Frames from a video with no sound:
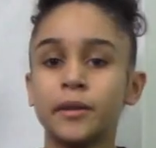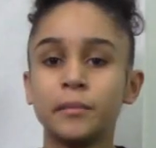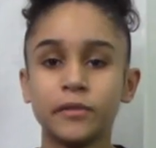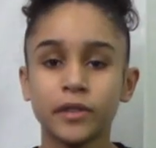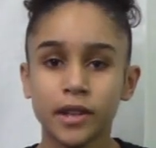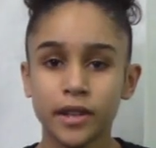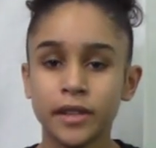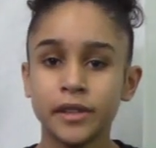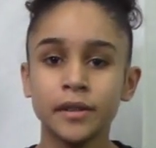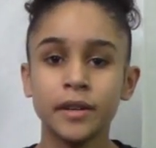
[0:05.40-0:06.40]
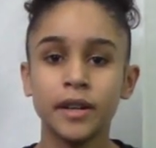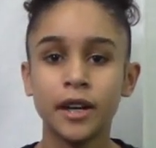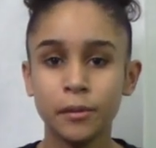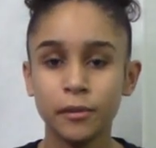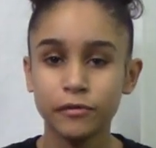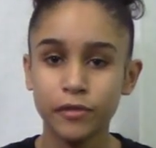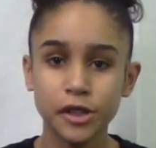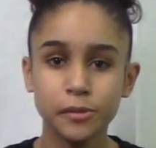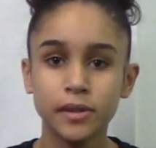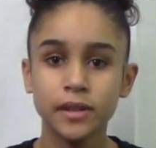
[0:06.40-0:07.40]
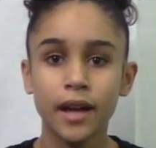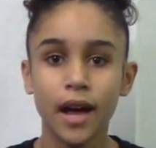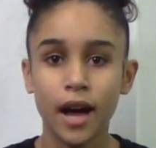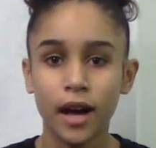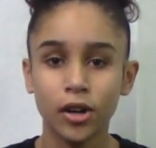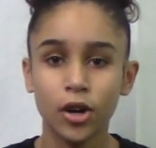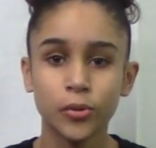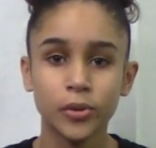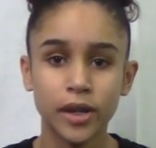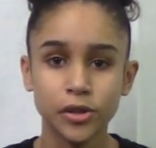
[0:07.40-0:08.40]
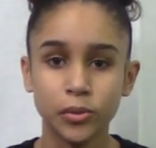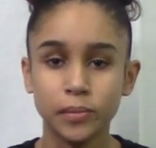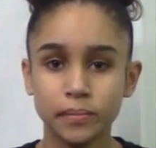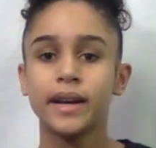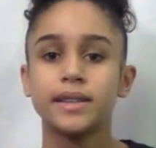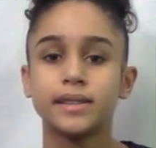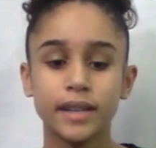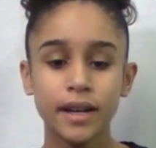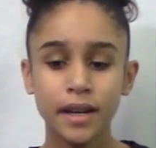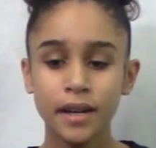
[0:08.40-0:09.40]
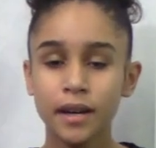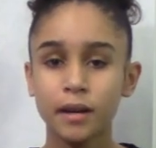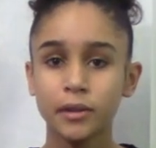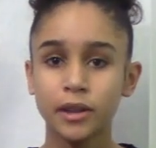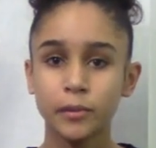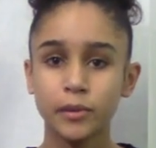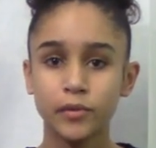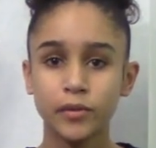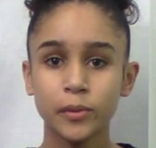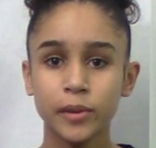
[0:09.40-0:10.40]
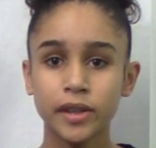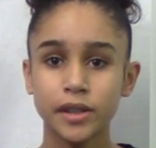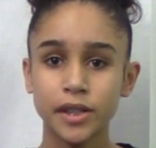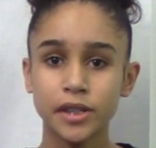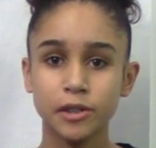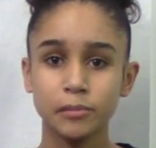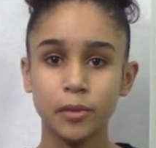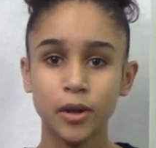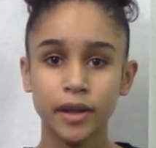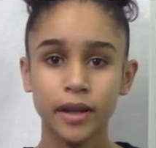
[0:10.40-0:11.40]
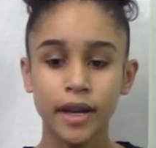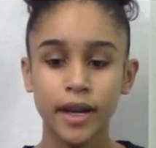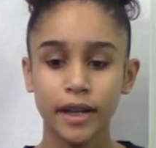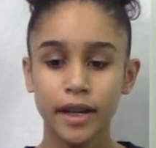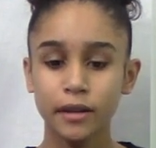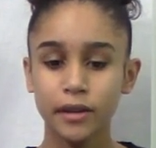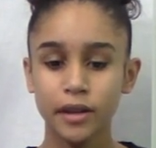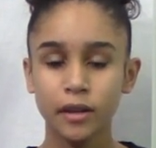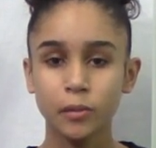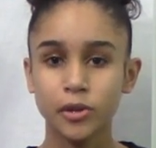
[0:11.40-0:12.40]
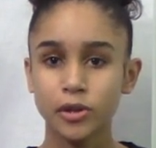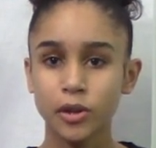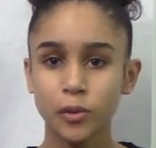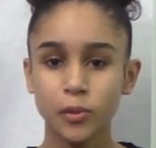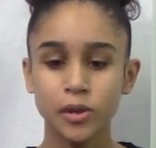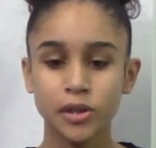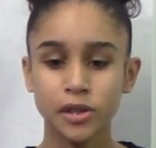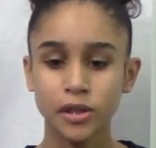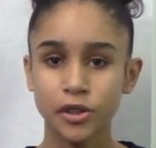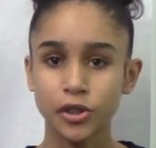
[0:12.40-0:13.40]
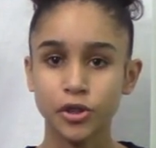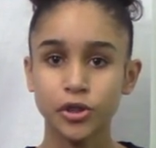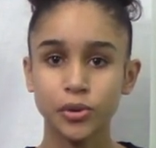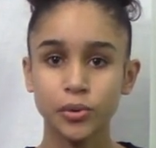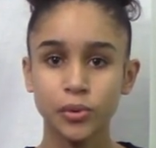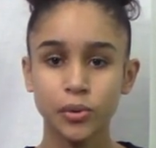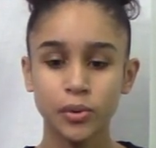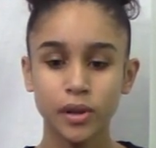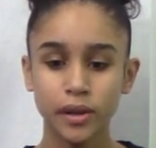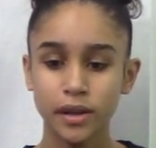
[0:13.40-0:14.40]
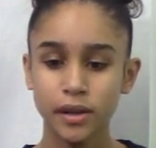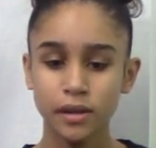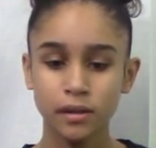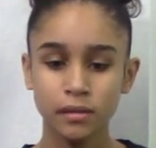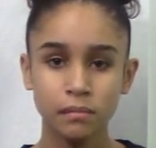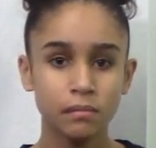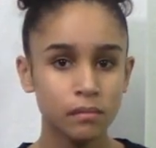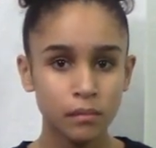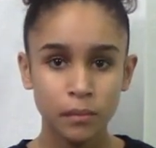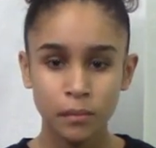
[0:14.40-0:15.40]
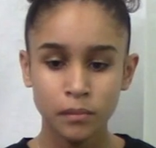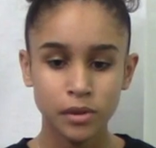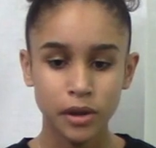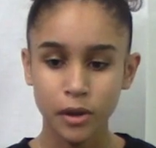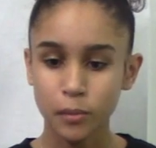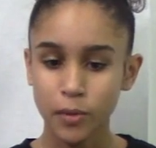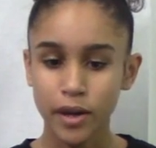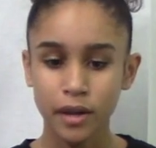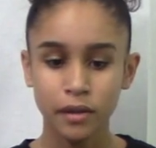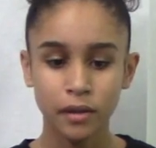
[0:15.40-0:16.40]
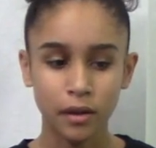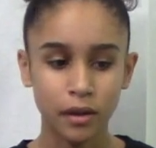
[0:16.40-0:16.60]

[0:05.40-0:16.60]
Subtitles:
Markk, and I am a freshman at Hawthorne High School. Today I'm going to be reviewing the Markk Care Kit, which in other words is just a shoe cleaning sneaker brand.